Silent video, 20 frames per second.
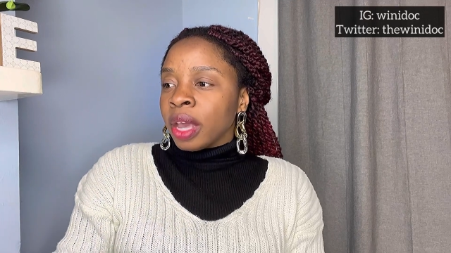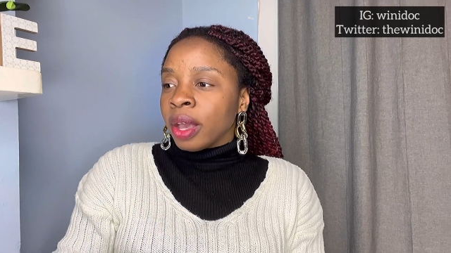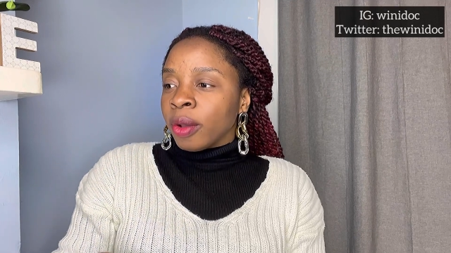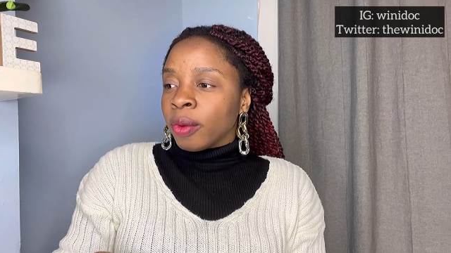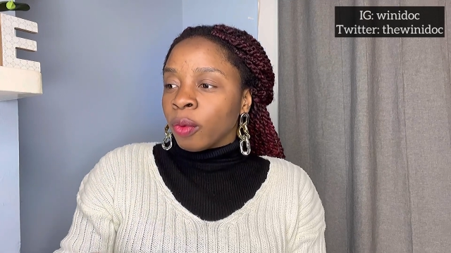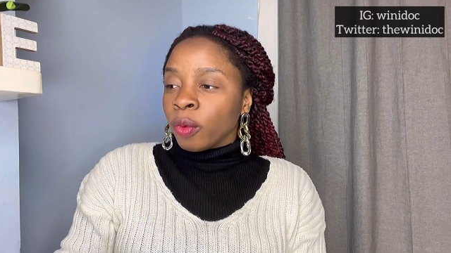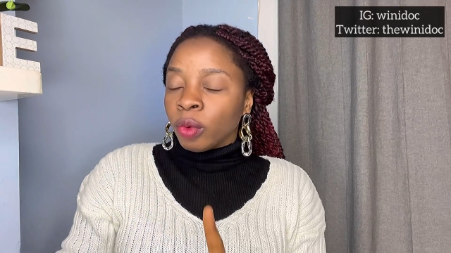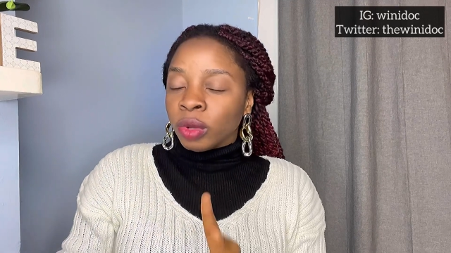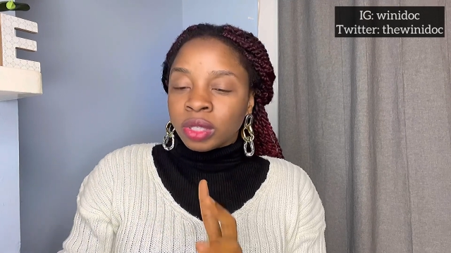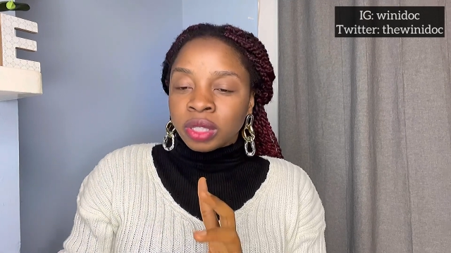
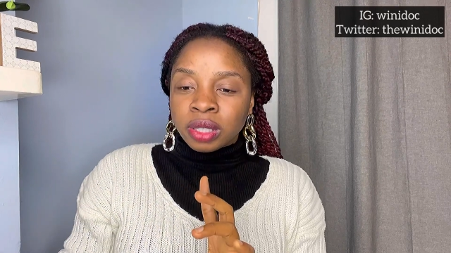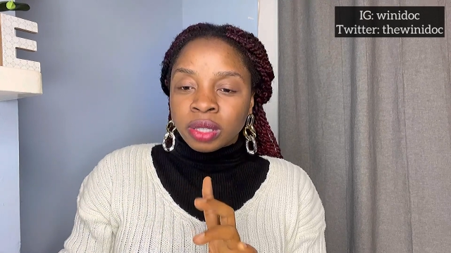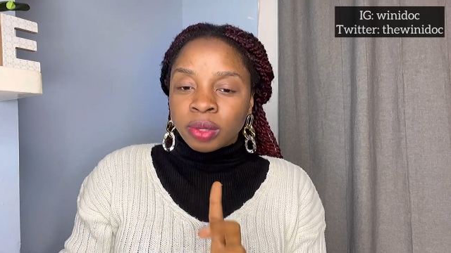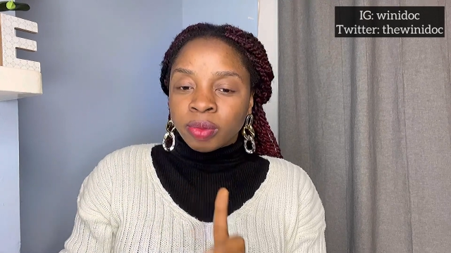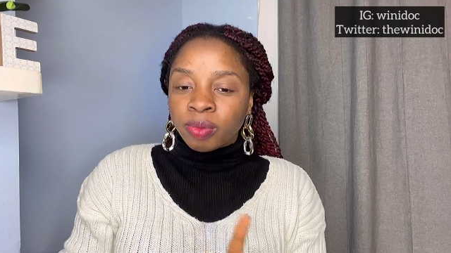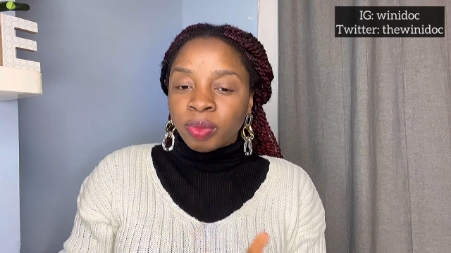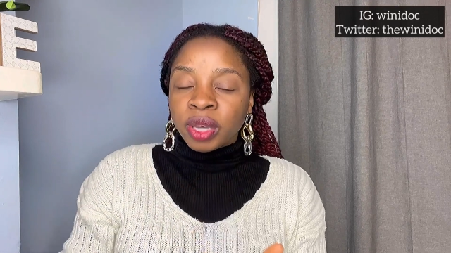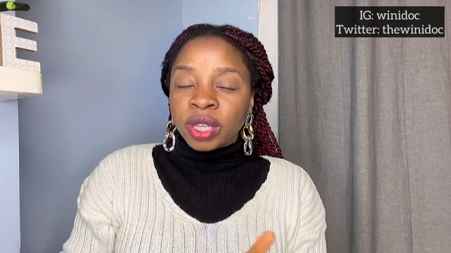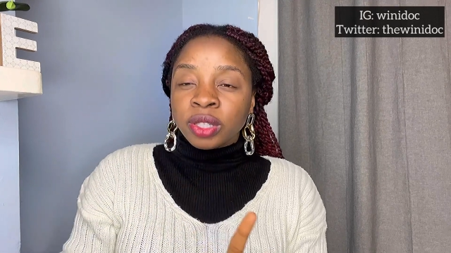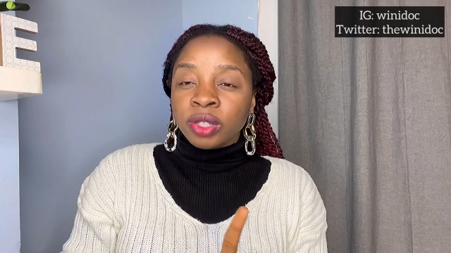what's
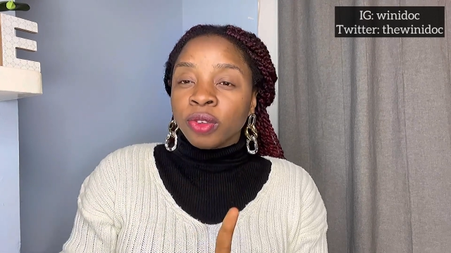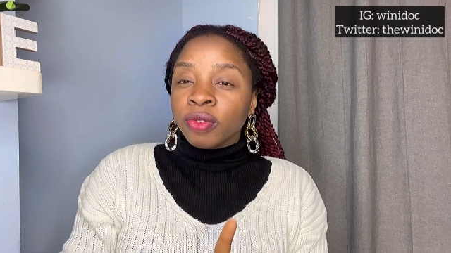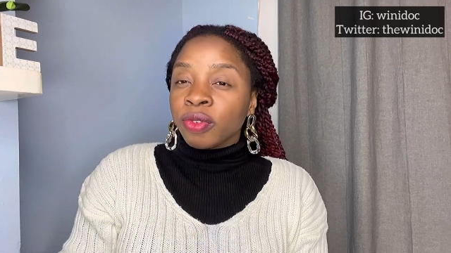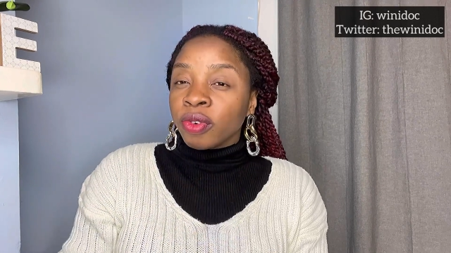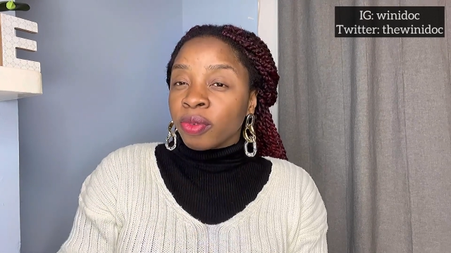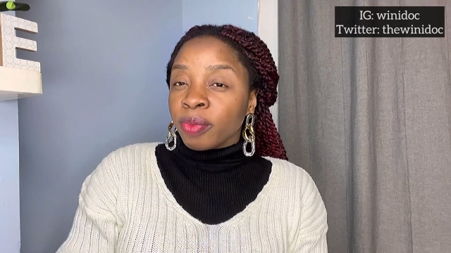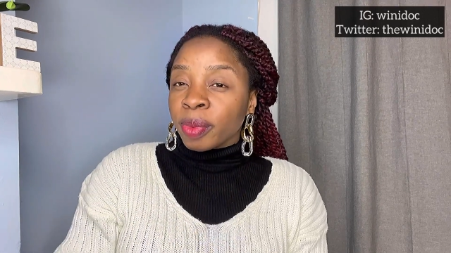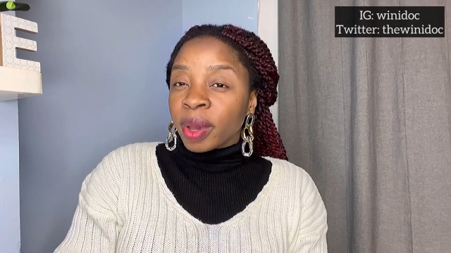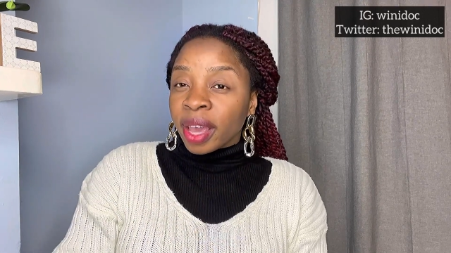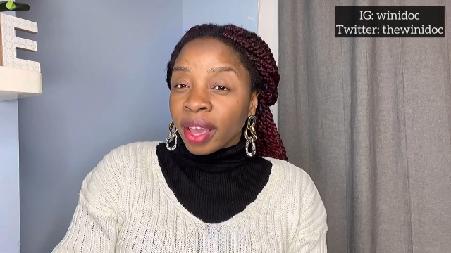based off
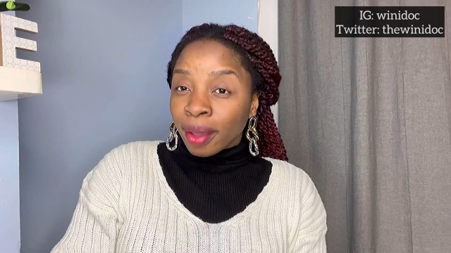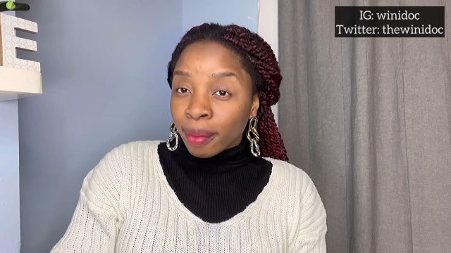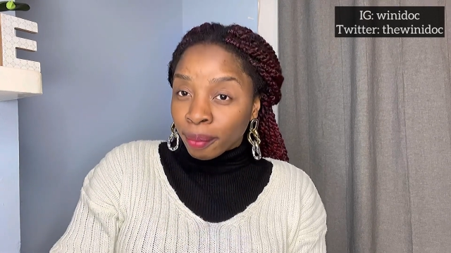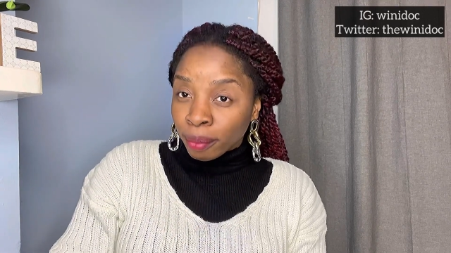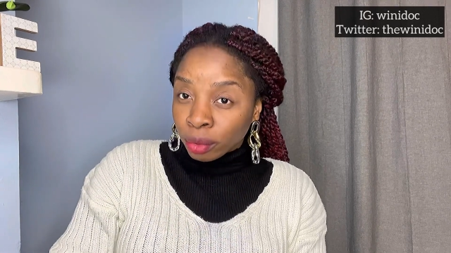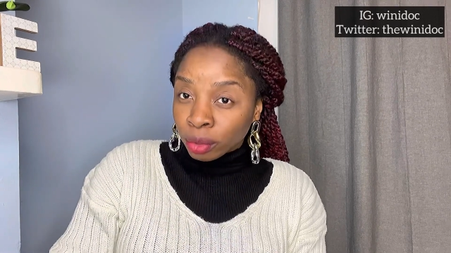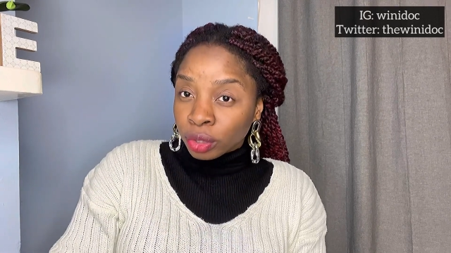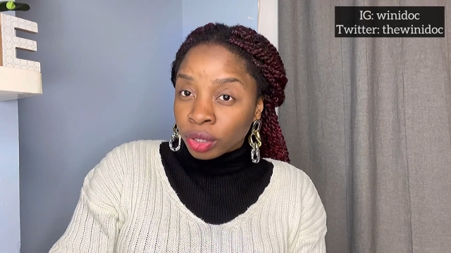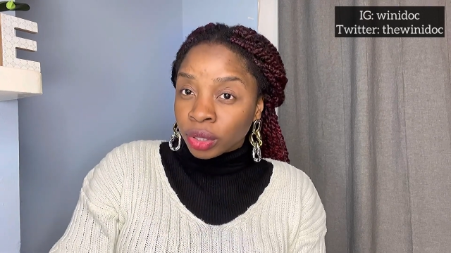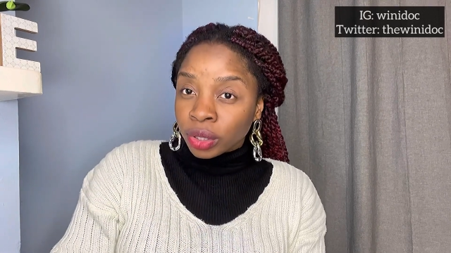of my
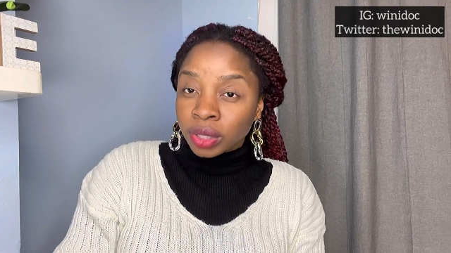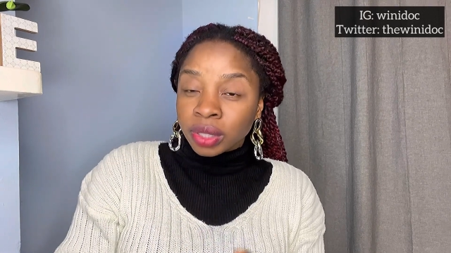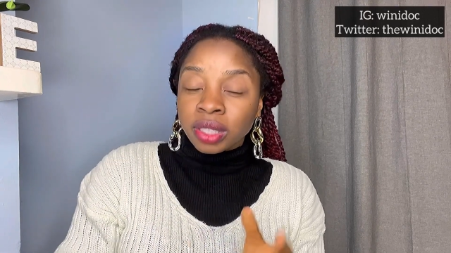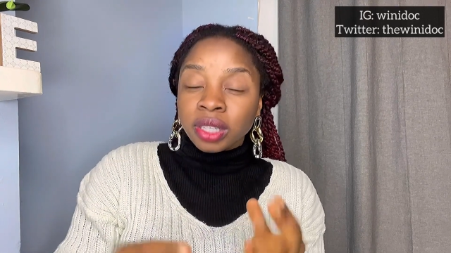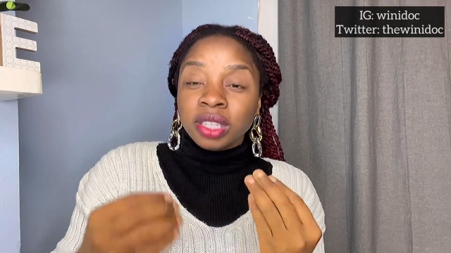emotions.